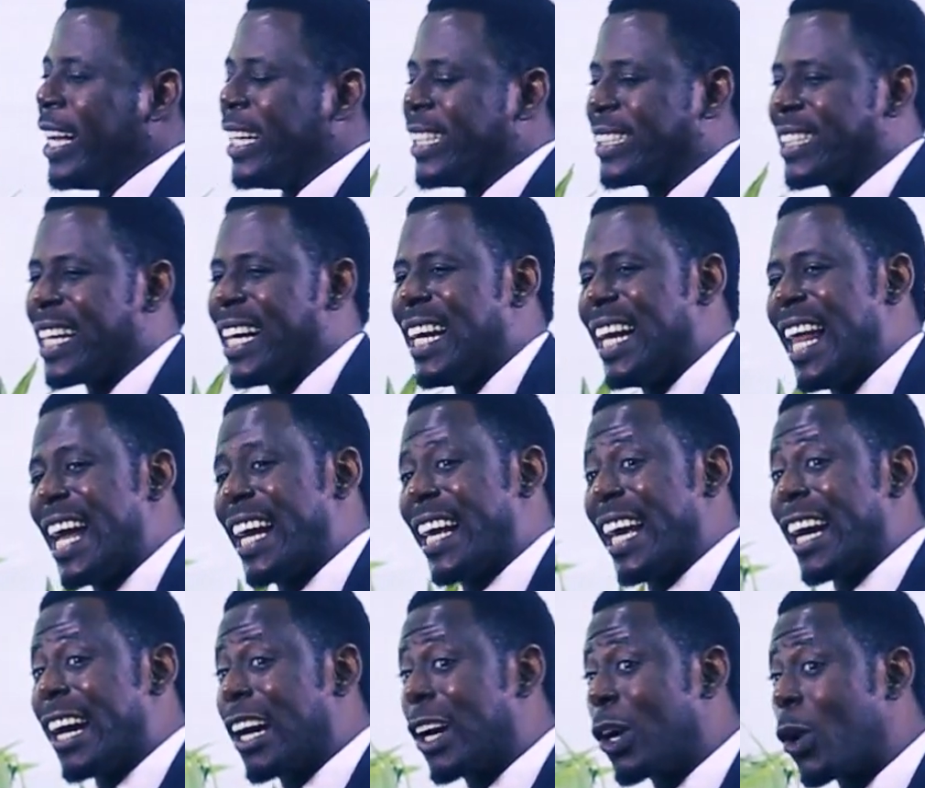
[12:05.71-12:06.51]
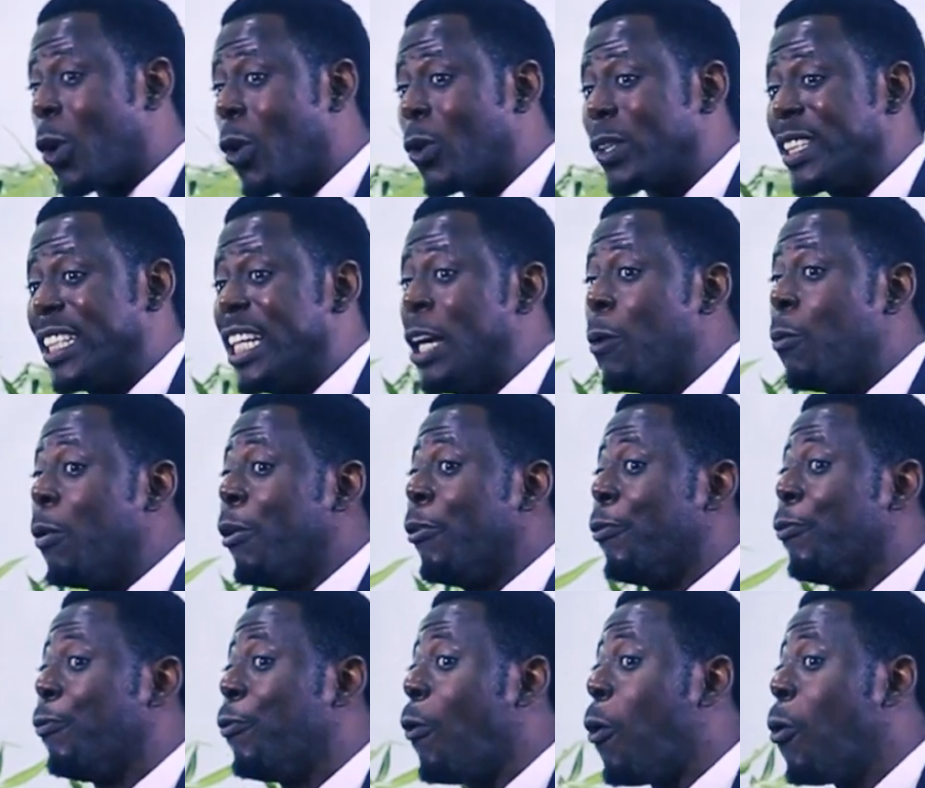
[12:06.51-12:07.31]
He said, like a cloth, he
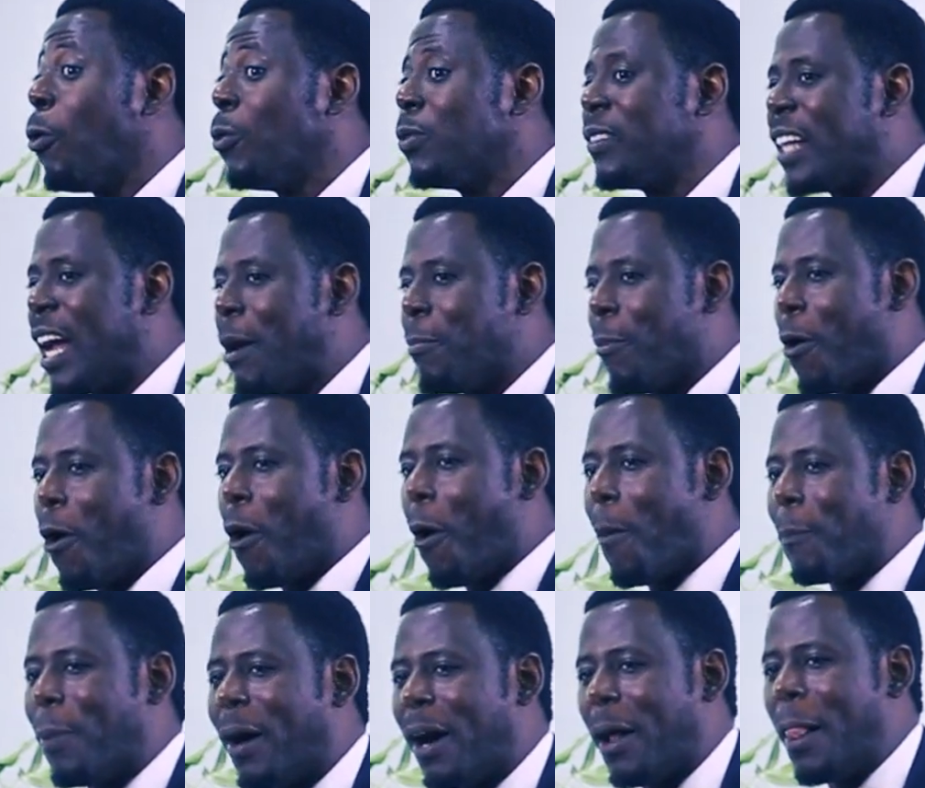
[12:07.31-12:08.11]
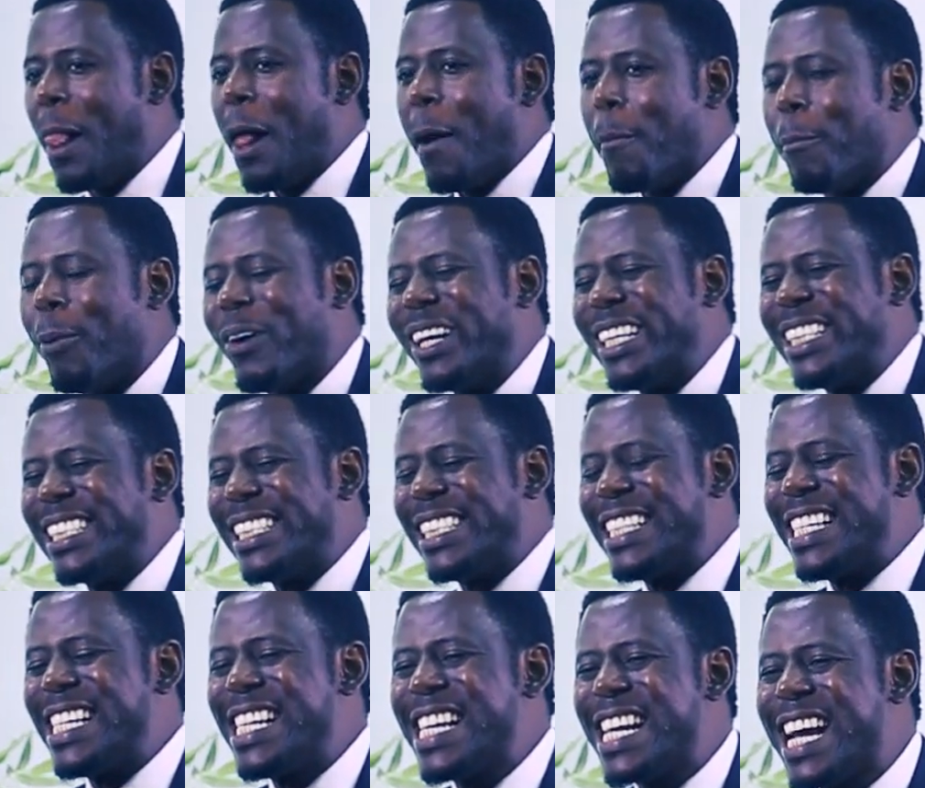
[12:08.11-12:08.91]
will fold them up. But
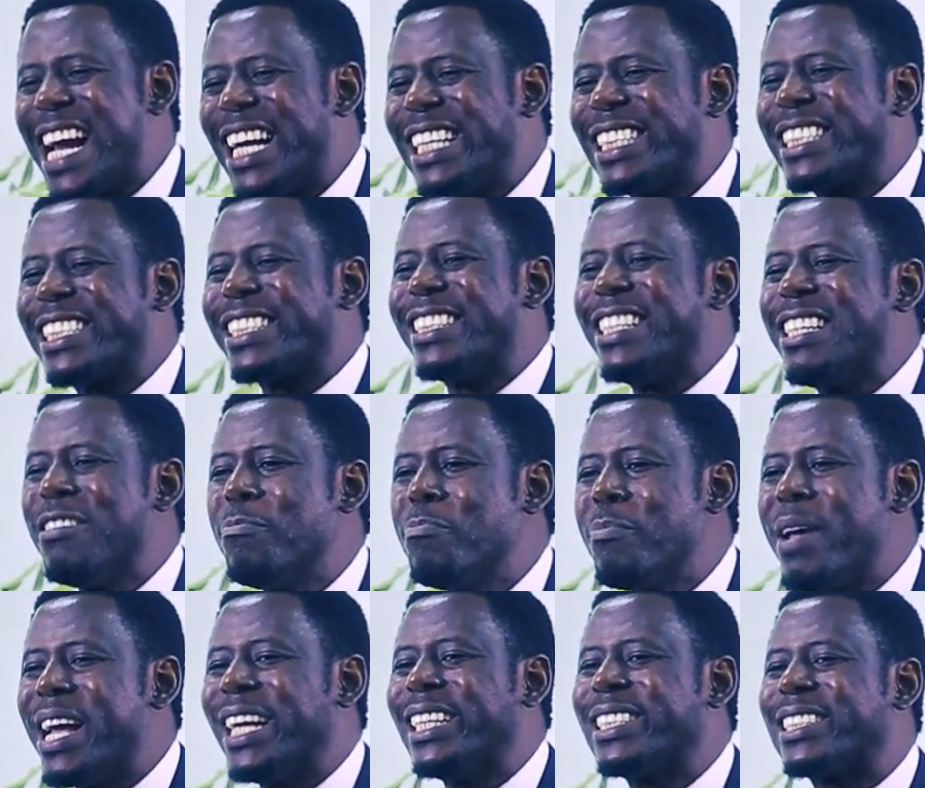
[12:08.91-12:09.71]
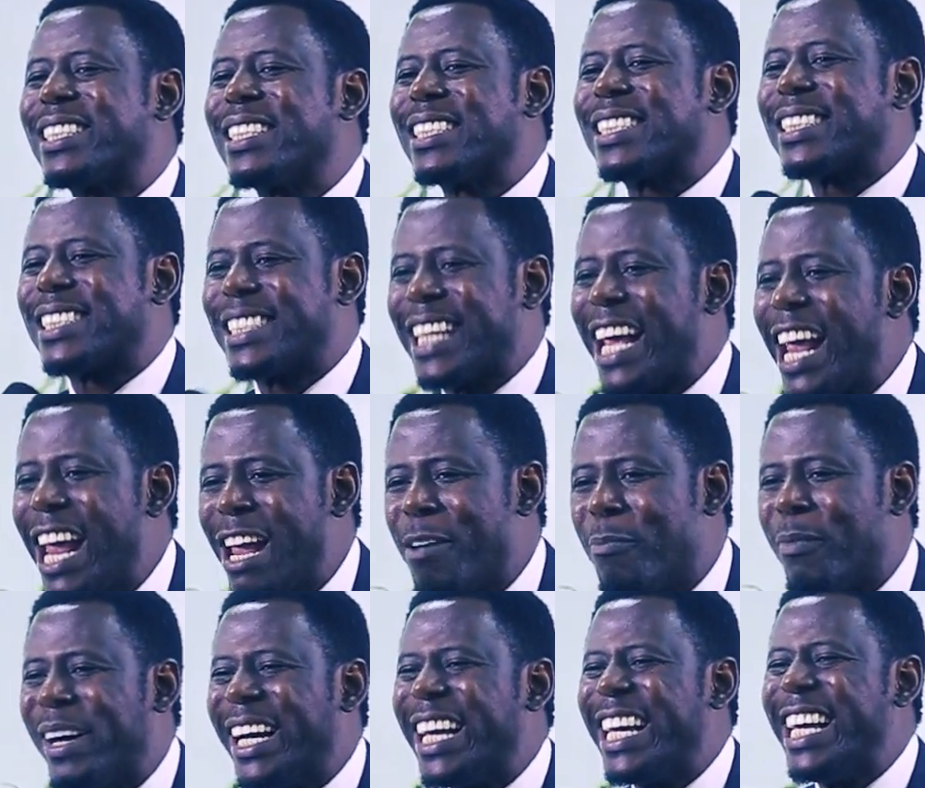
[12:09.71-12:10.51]
his yes remains the
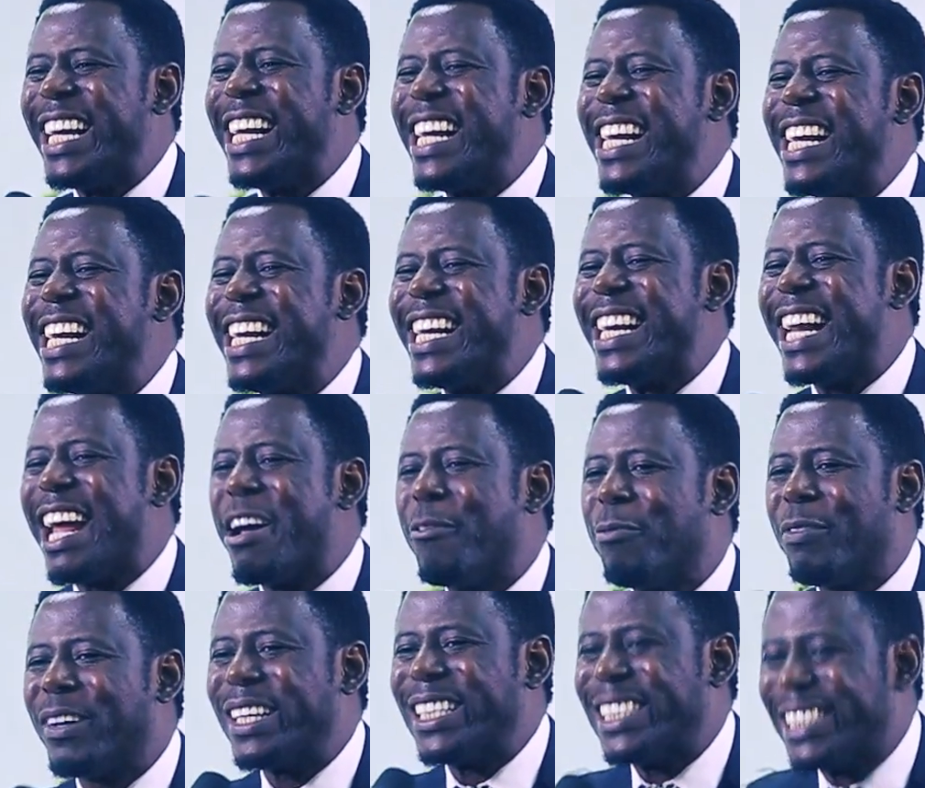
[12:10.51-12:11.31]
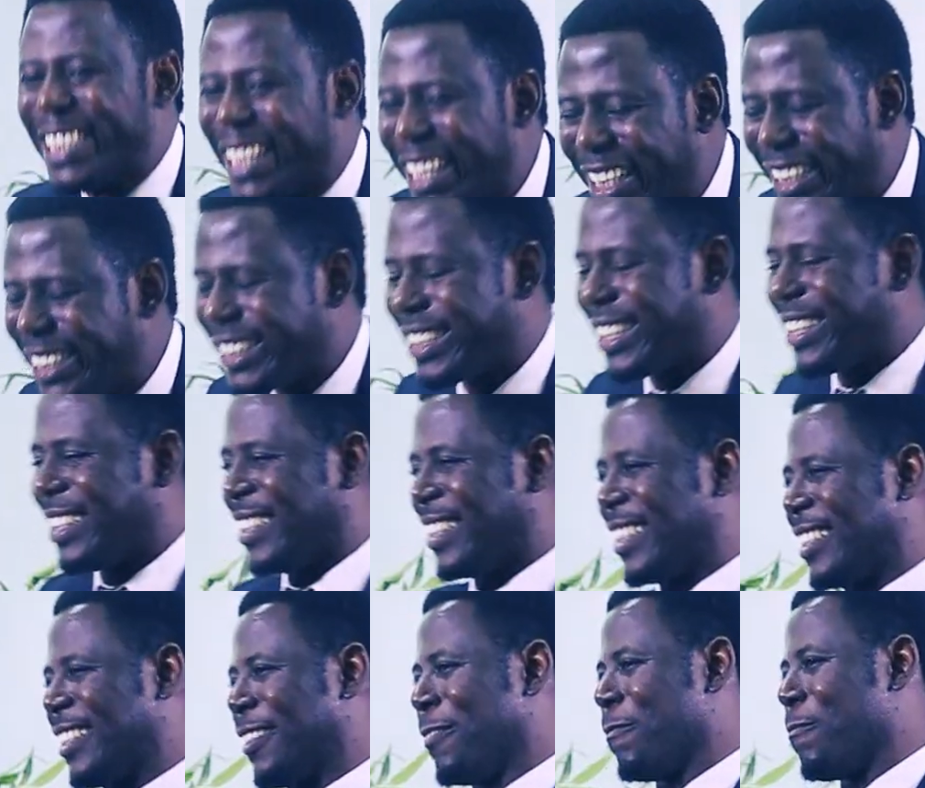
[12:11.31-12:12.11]
same. He never
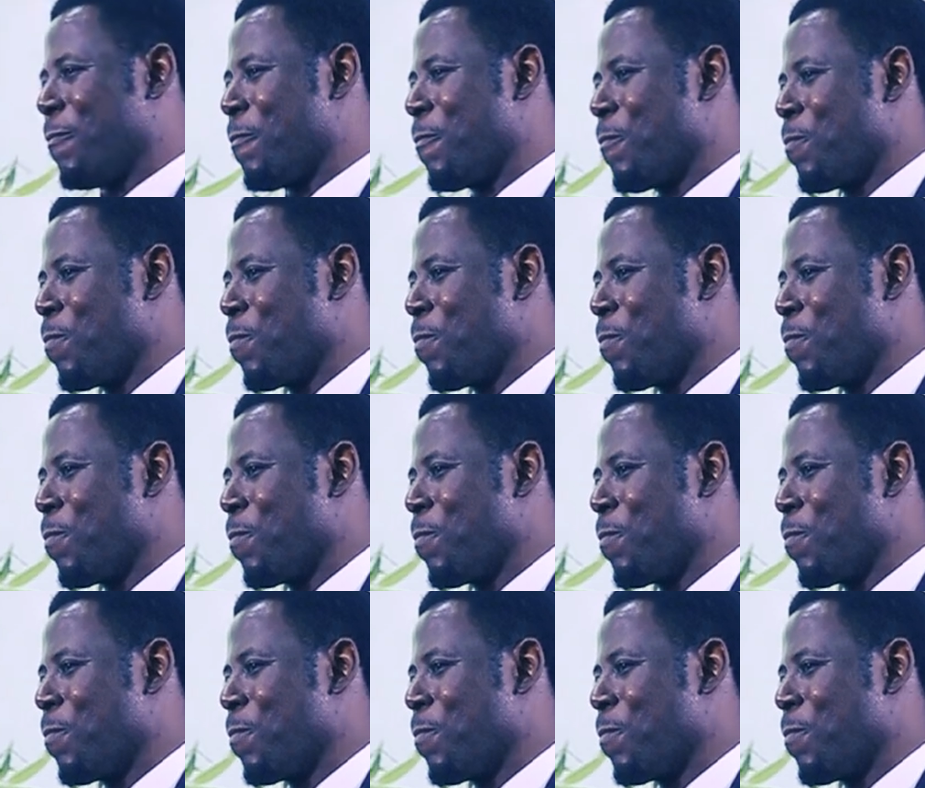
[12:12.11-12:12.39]
changes.